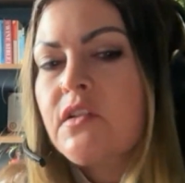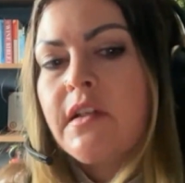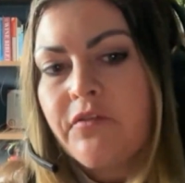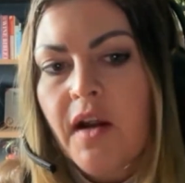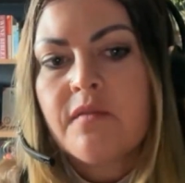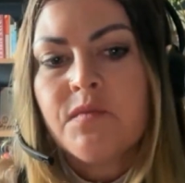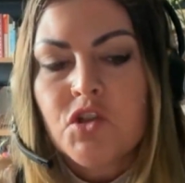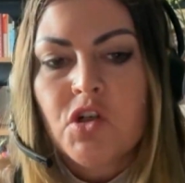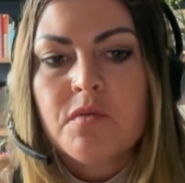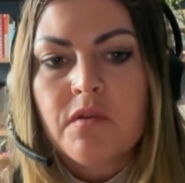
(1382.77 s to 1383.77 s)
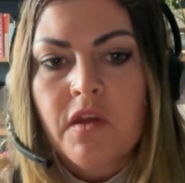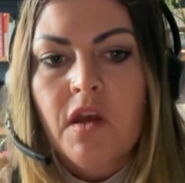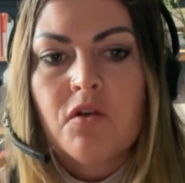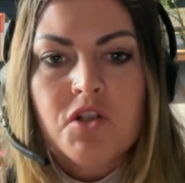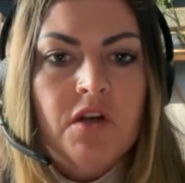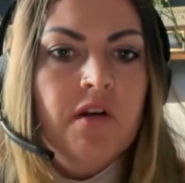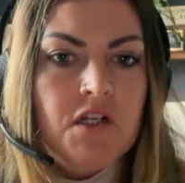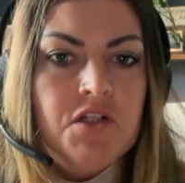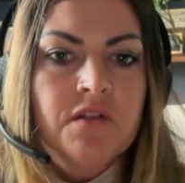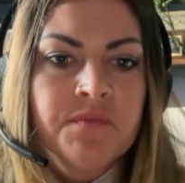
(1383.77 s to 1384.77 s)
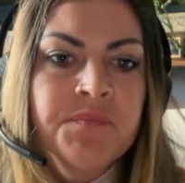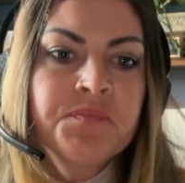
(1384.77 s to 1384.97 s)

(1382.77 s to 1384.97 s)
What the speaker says: different in terms of the coaching credential.